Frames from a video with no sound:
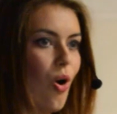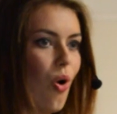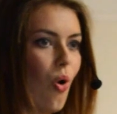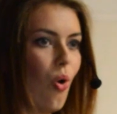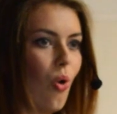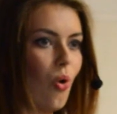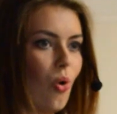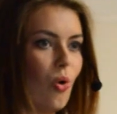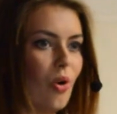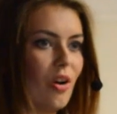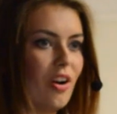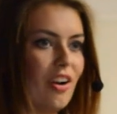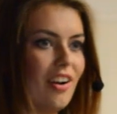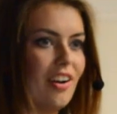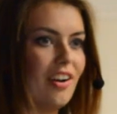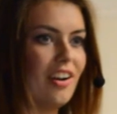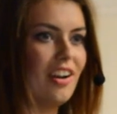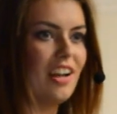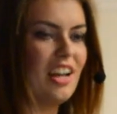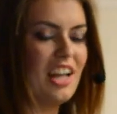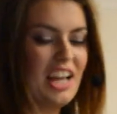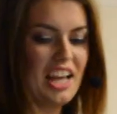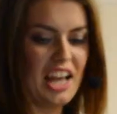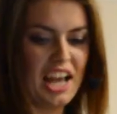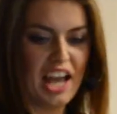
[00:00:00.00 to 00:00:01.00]
or
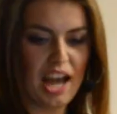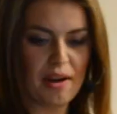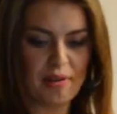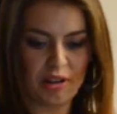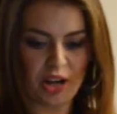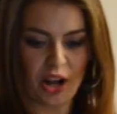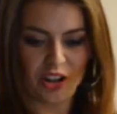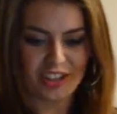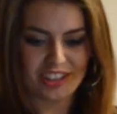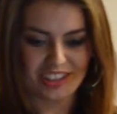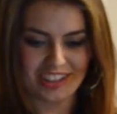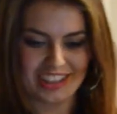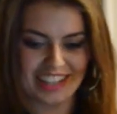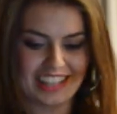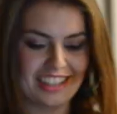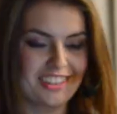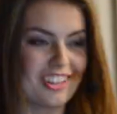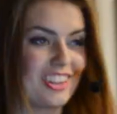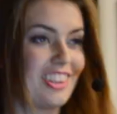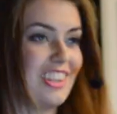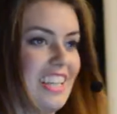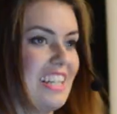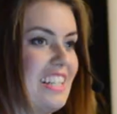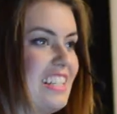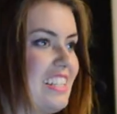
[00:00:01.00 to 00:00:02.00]
about all the little
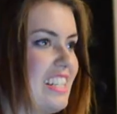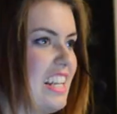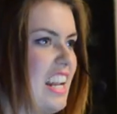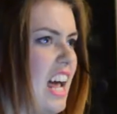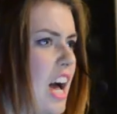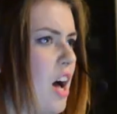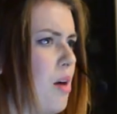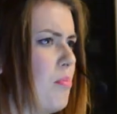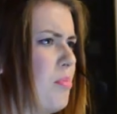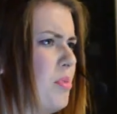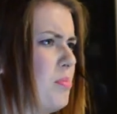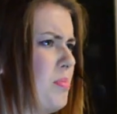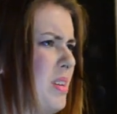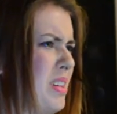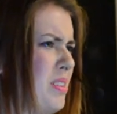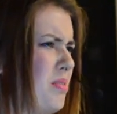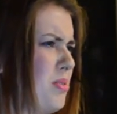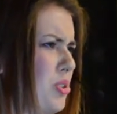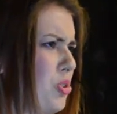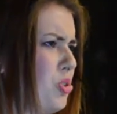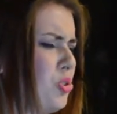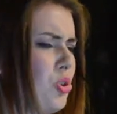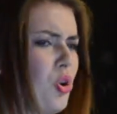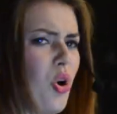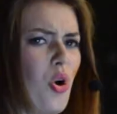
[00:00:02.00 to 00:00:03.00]
things that happen make
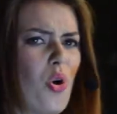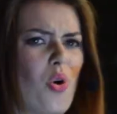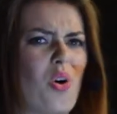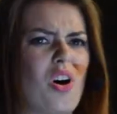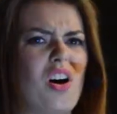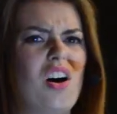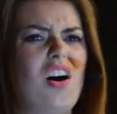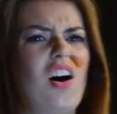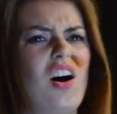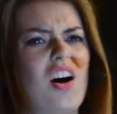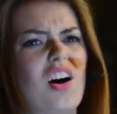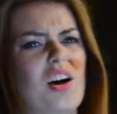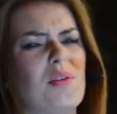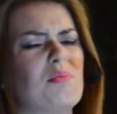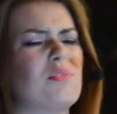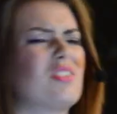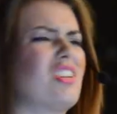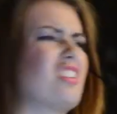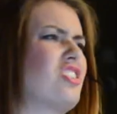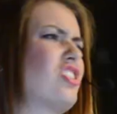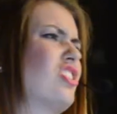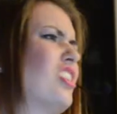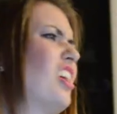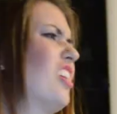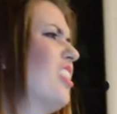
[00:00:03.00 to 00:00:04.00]
you go, oh, I'm
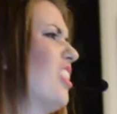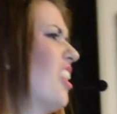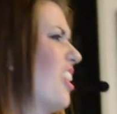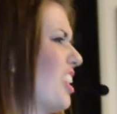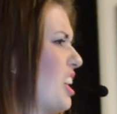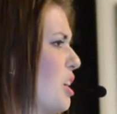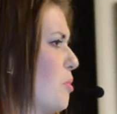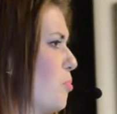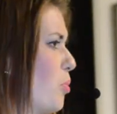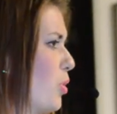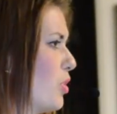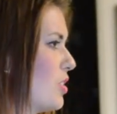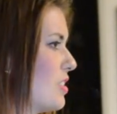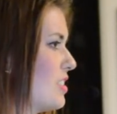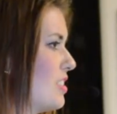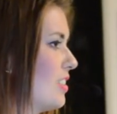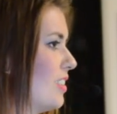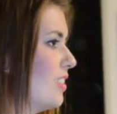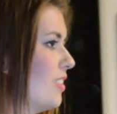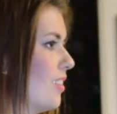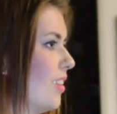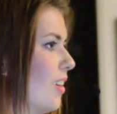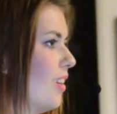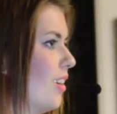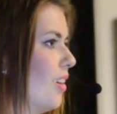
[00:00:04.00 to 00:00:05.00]
such an unlucky
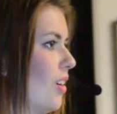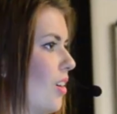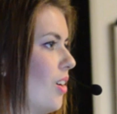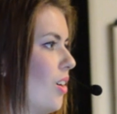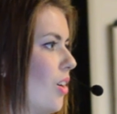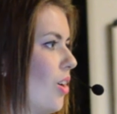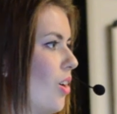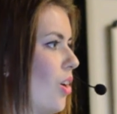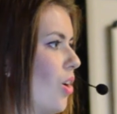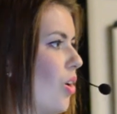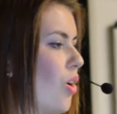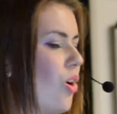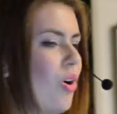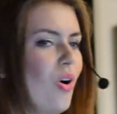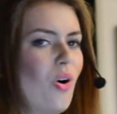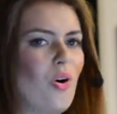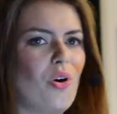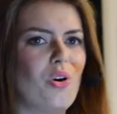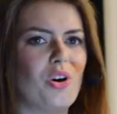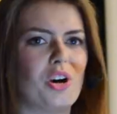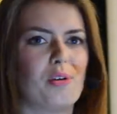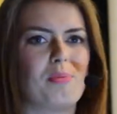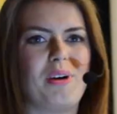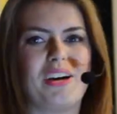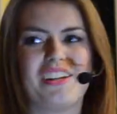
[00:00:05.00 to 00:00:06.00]
person.
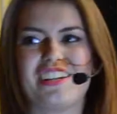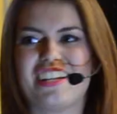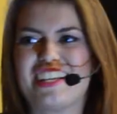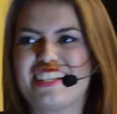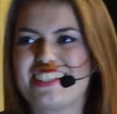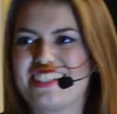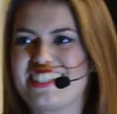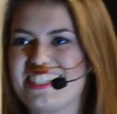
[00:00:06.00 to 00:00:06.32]
Or about